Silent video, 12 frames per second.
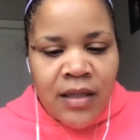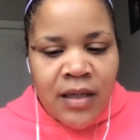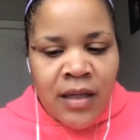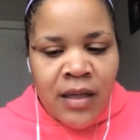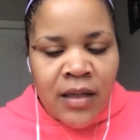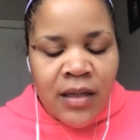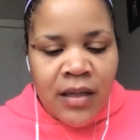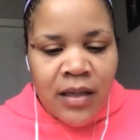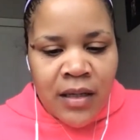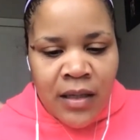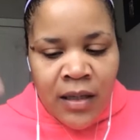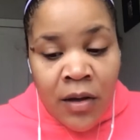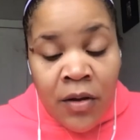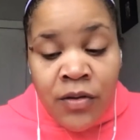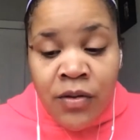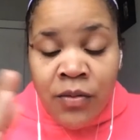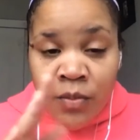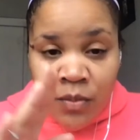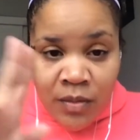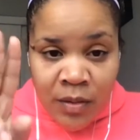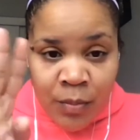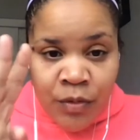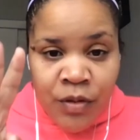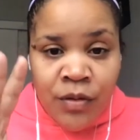uh, he also,
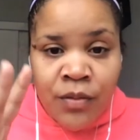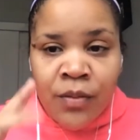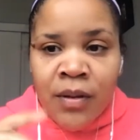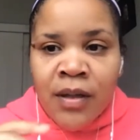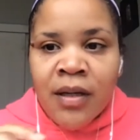number two,